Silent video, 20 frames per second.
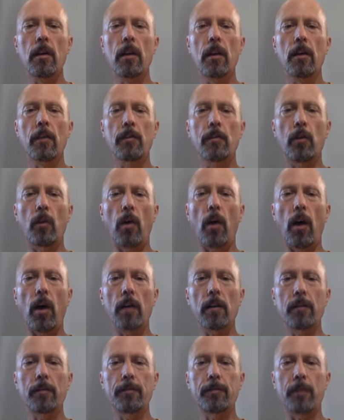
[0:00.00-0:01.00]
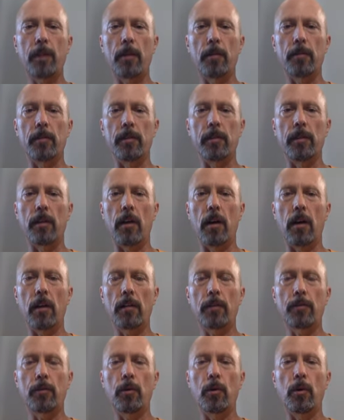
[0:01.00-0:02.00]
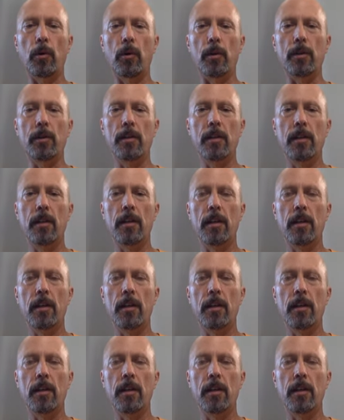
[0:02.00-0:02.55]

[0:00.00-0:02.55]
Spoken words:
So Olive comes in, Olive Corn.